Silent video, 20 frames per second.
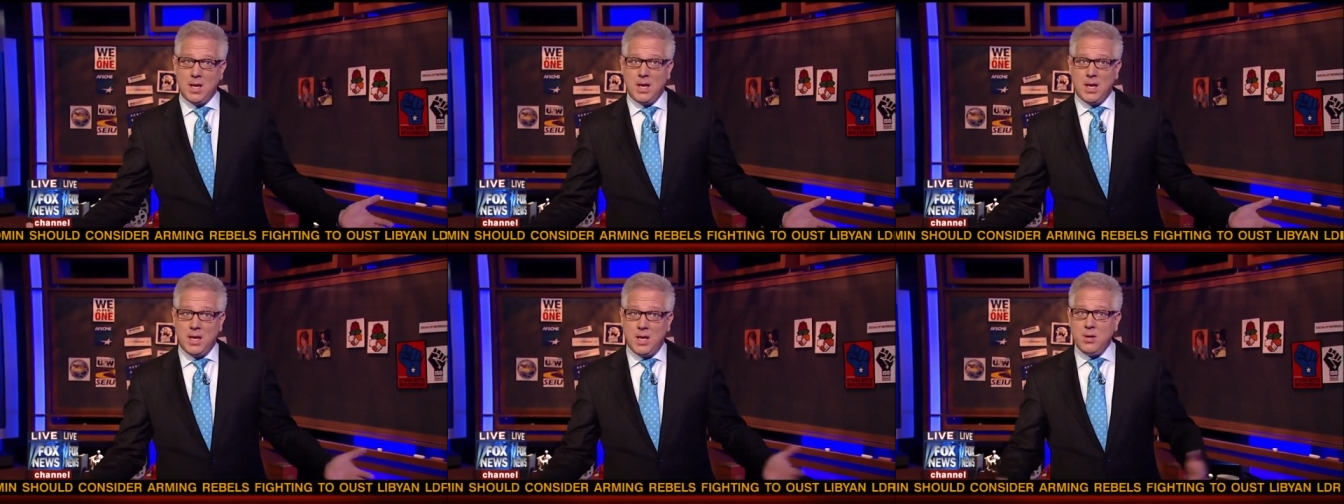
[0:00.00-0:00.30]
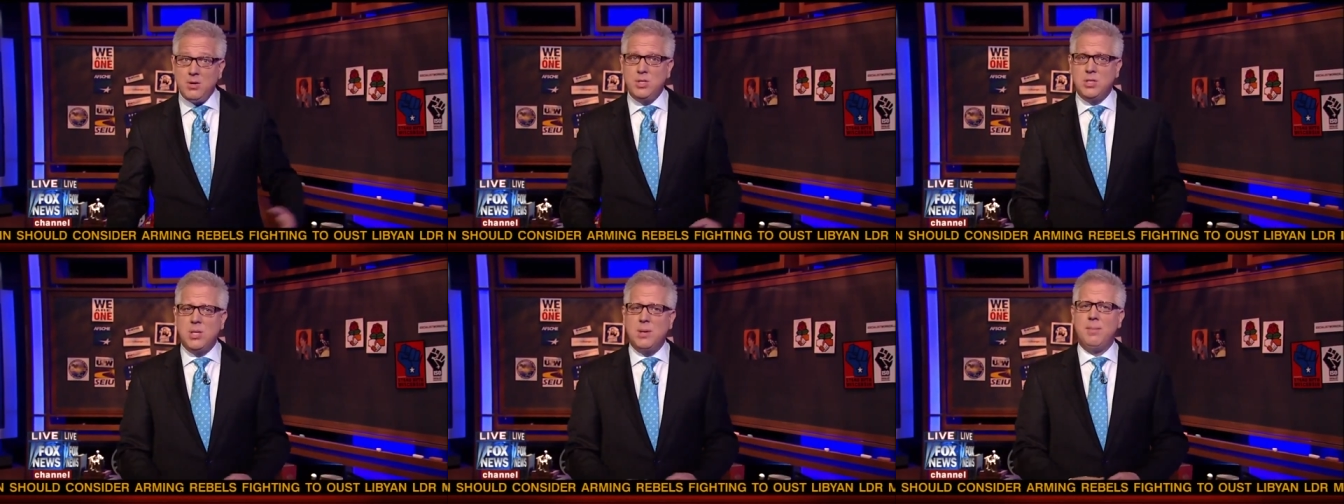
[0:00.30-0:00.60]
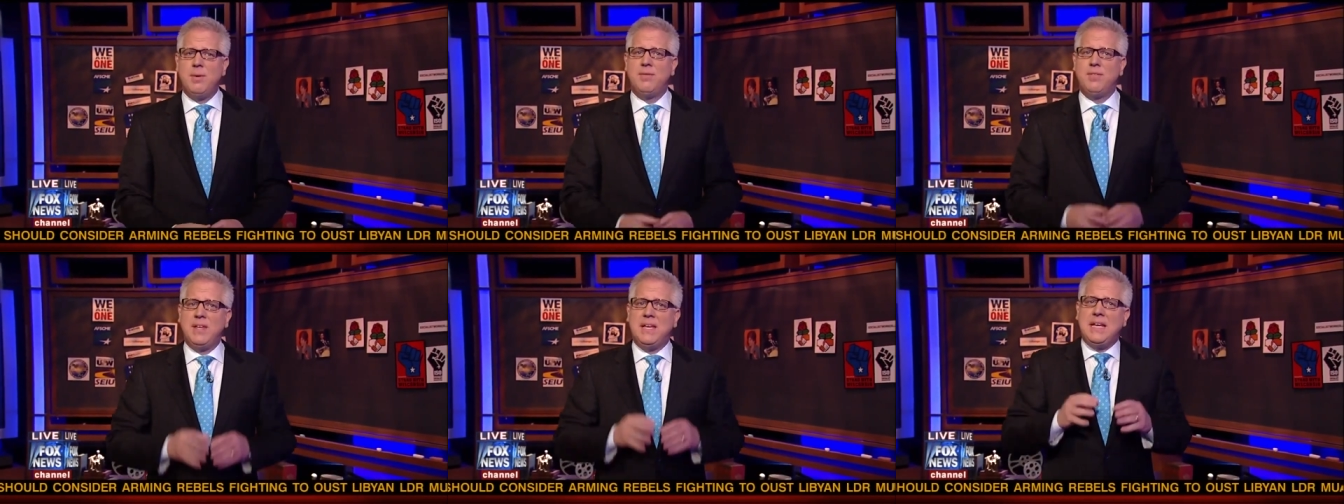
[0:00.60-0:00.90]
Here's some
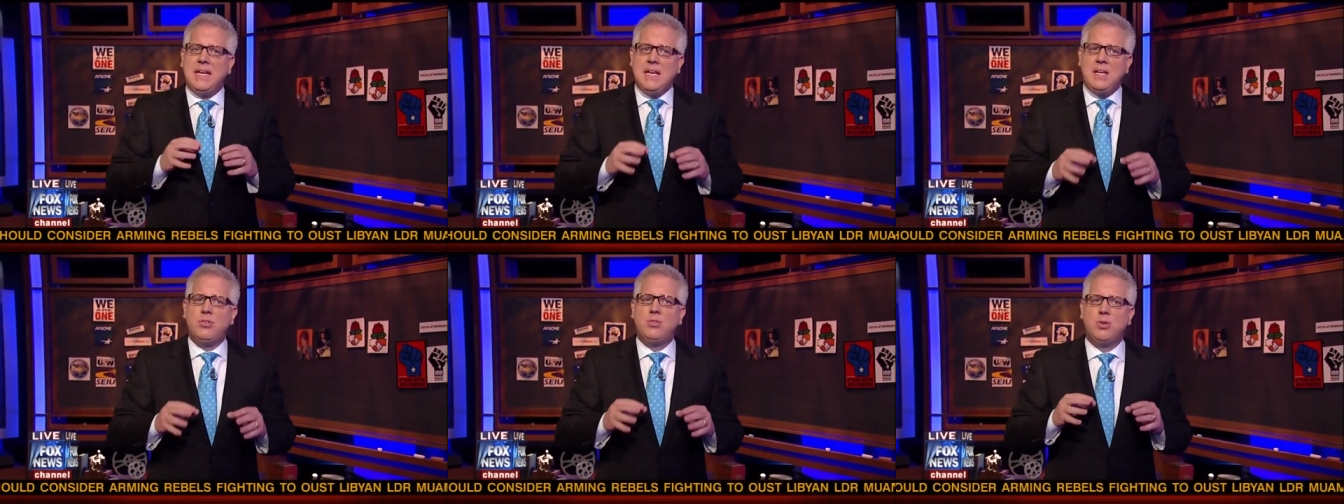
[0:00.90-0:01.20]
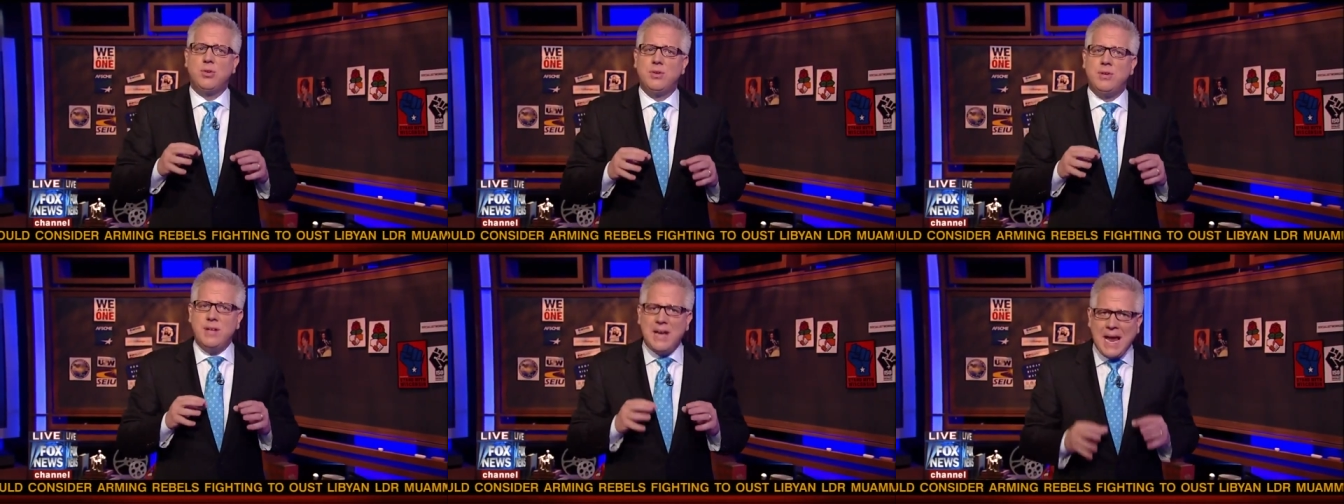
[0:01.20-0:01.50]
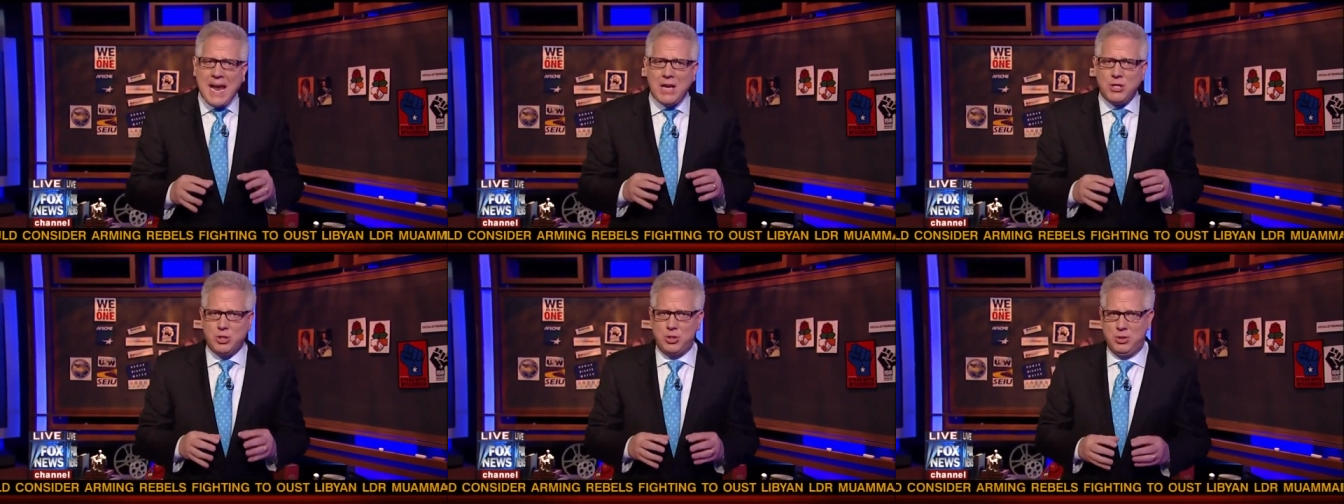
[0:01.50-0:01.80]
of the
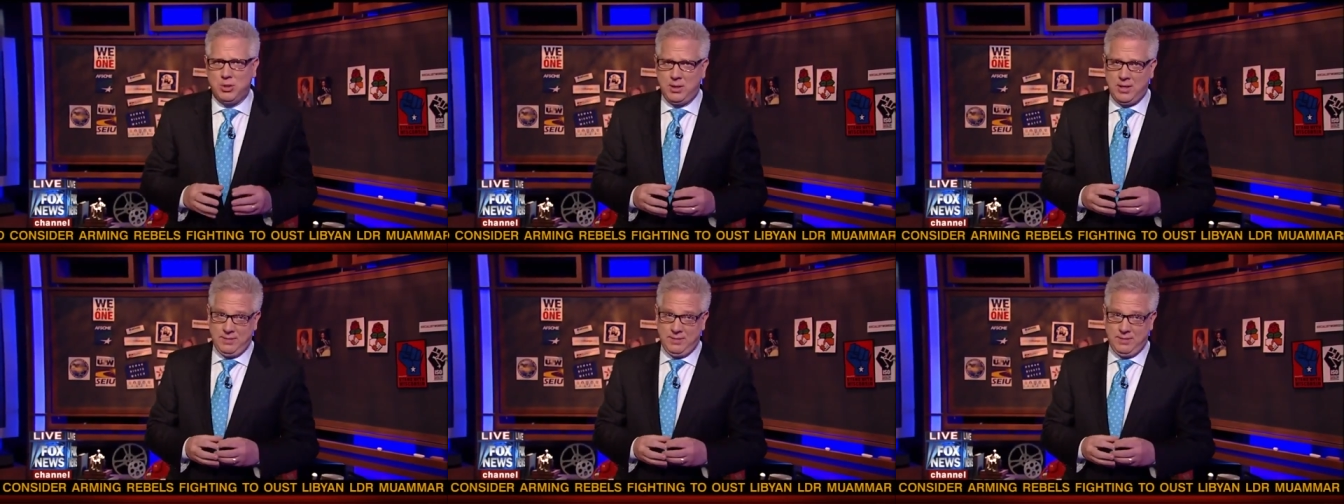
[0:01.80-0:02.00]
international